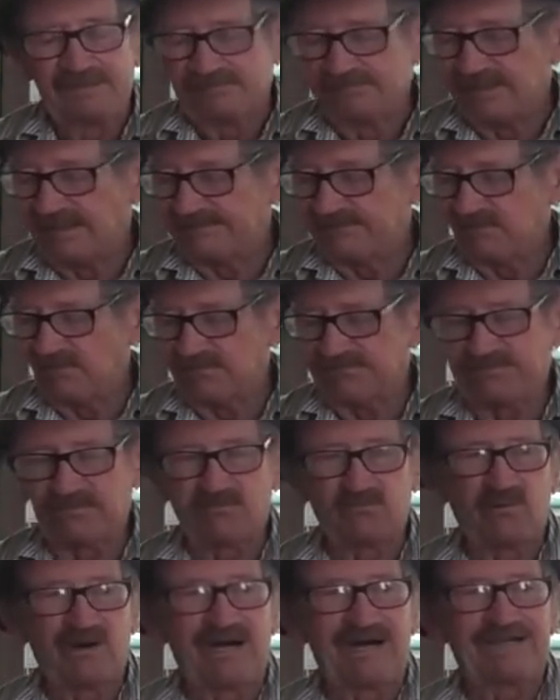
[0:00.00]
about four
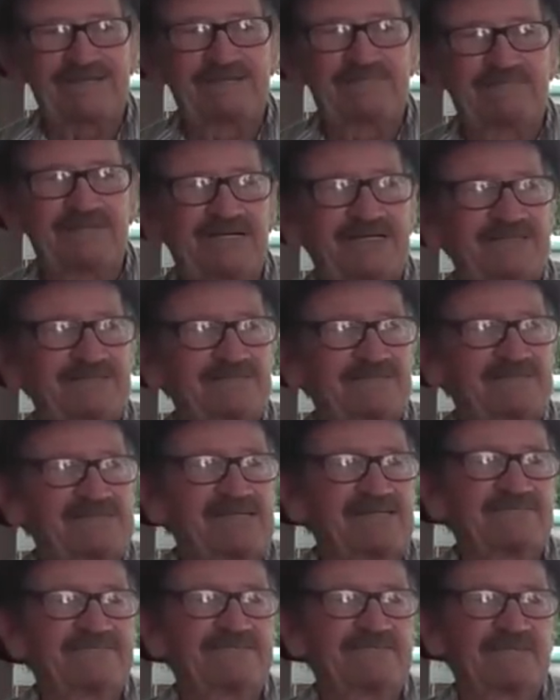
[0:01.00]
foot wide and about
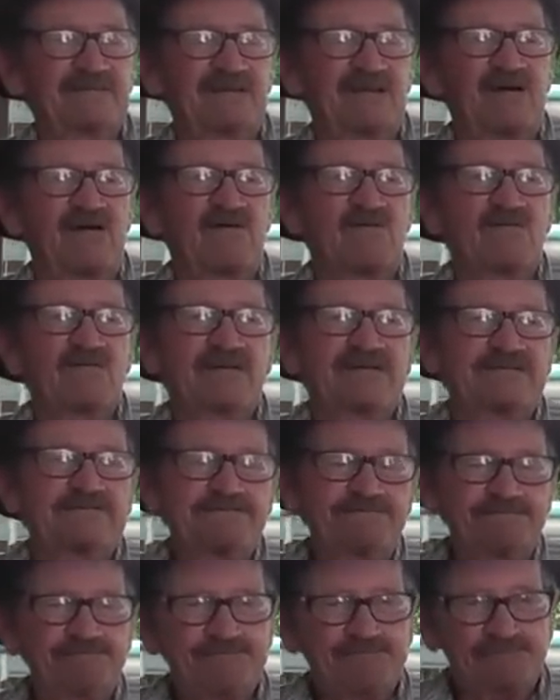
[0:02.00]
ten foot long, and
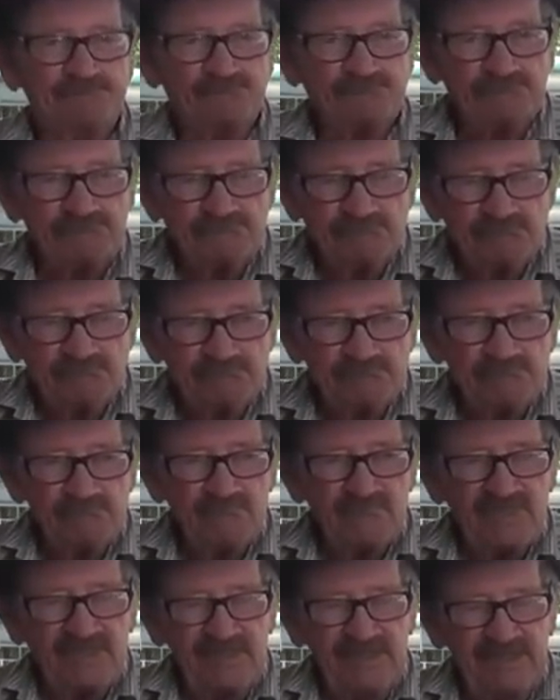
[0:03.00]

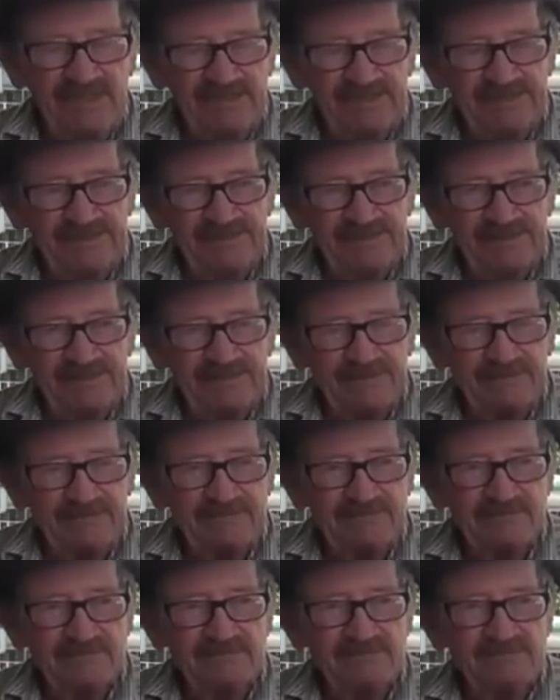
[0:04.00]
and uh,
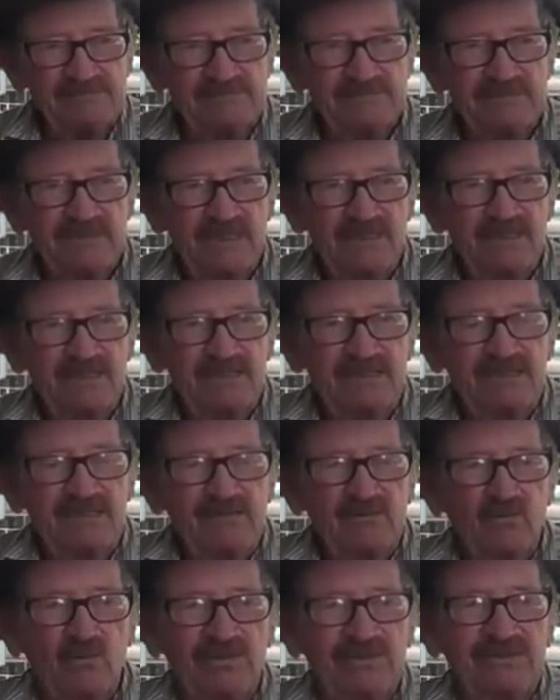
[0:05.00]

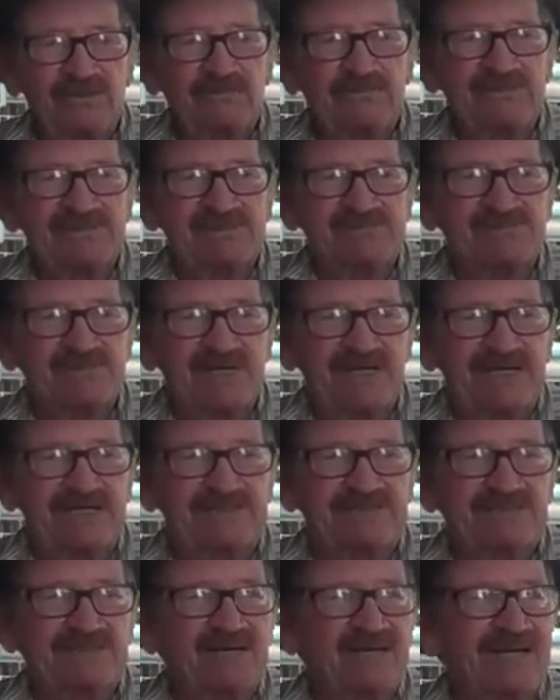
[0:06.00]
went and cut me some
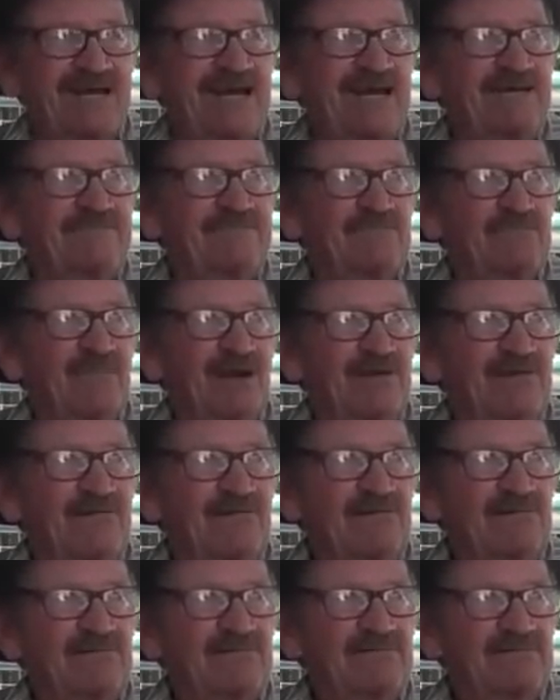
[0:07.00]
sage and got a half a
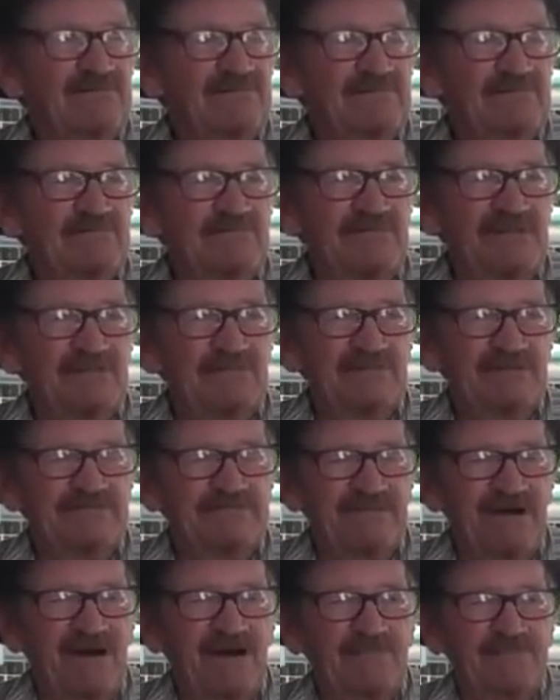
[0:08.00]
barrel, built me a
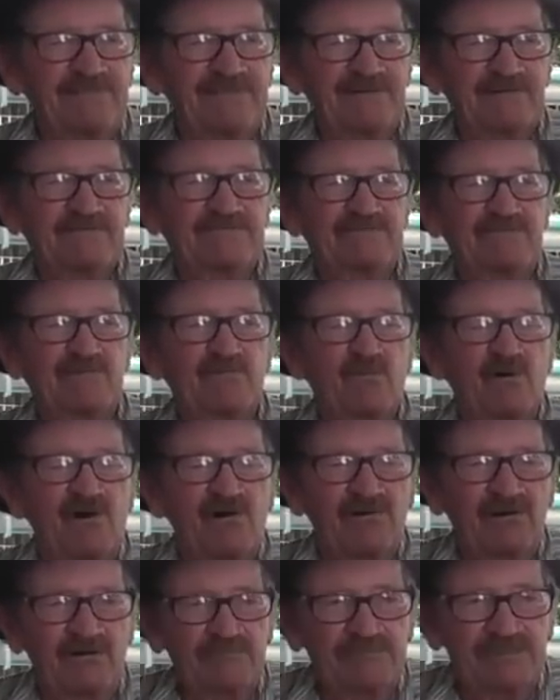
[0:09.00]
fire and filled it full of
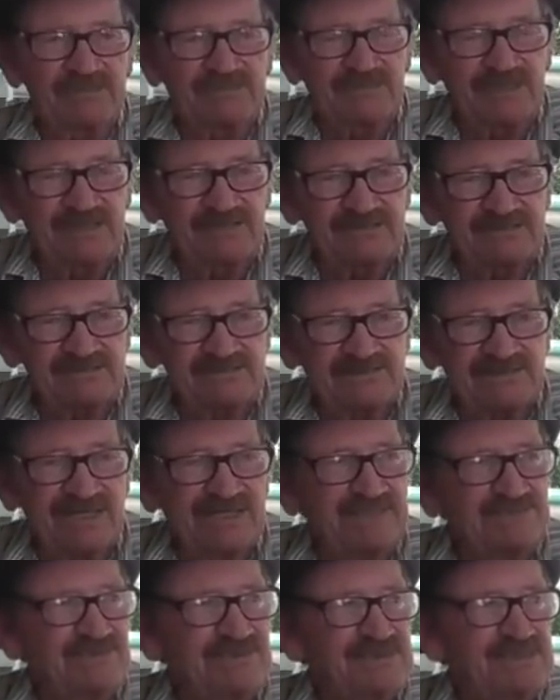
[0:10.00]
water and put that
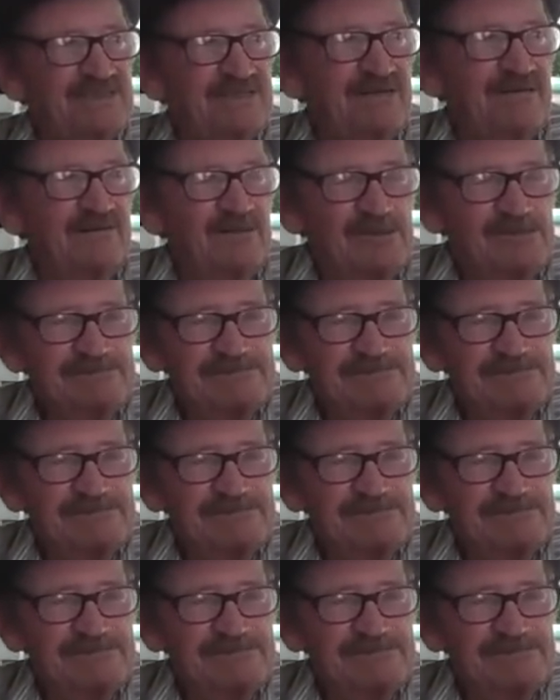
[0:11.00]
sage in there,